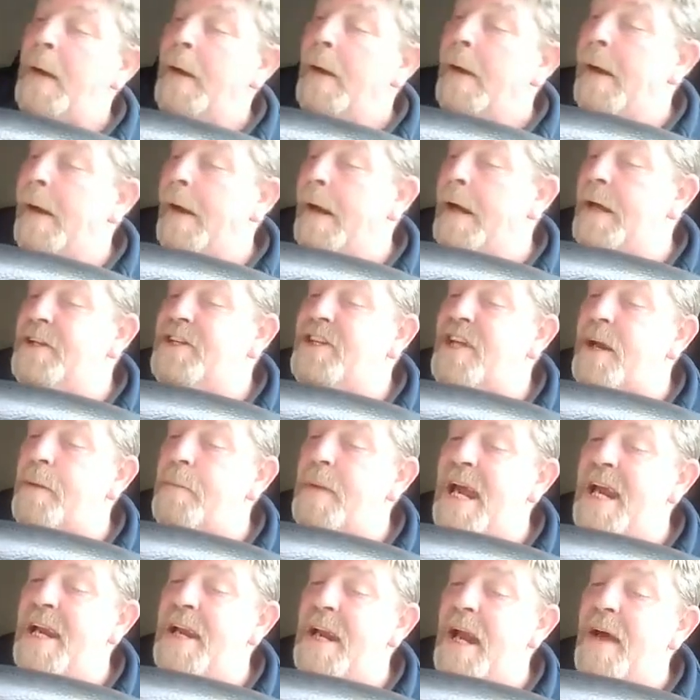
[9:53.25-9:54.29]
to
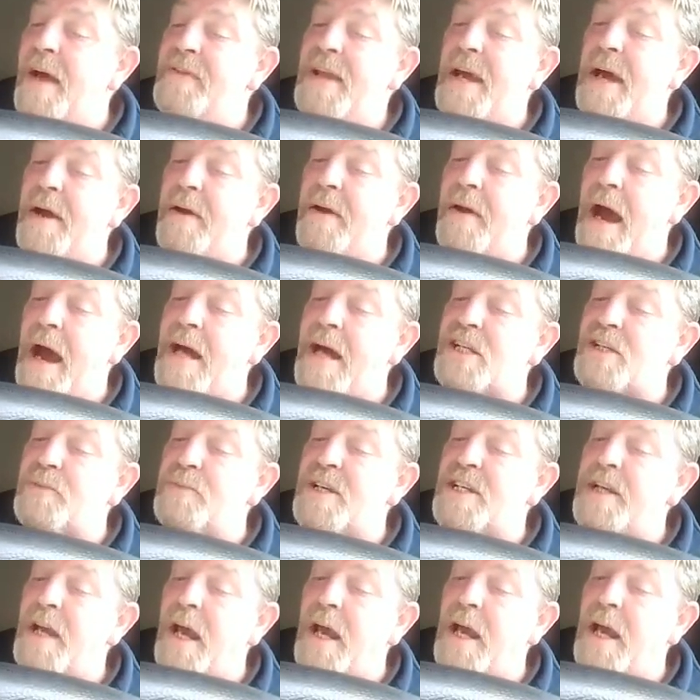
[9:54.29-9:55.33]
remain in the
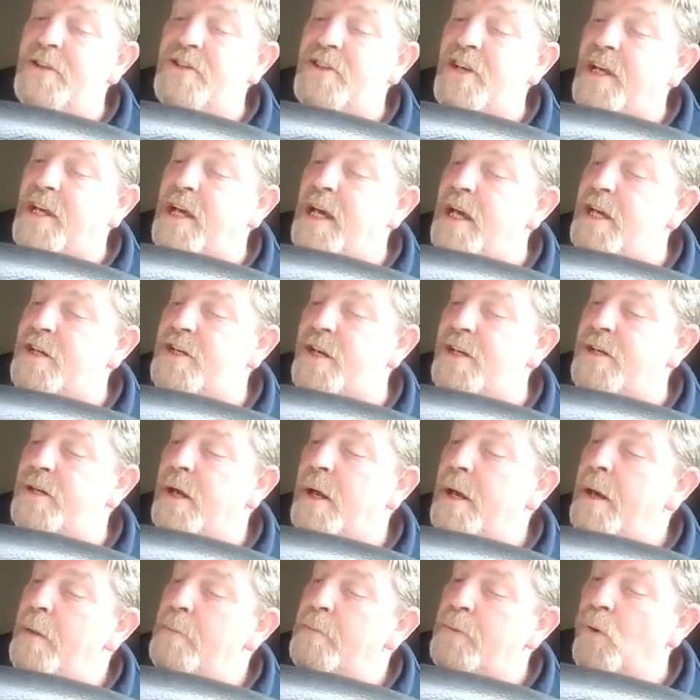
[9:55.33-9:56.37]
Erasmus education
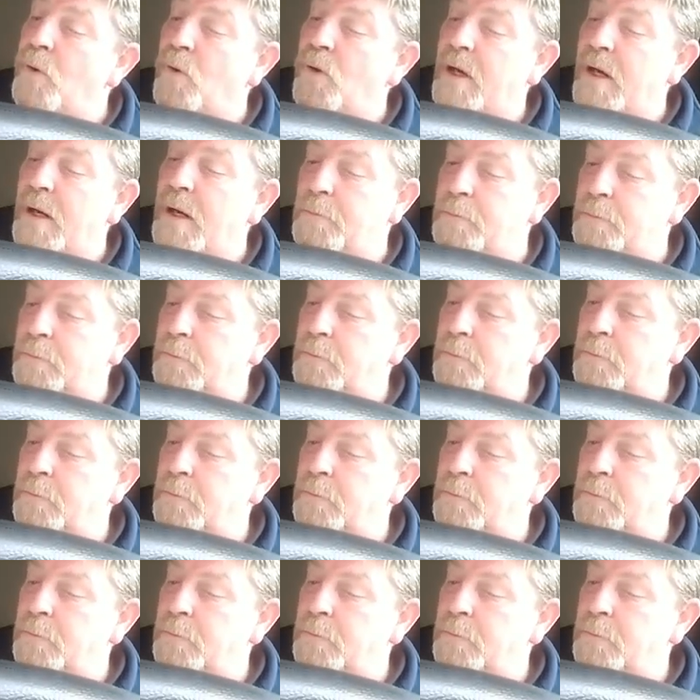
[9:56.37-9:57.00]
programme.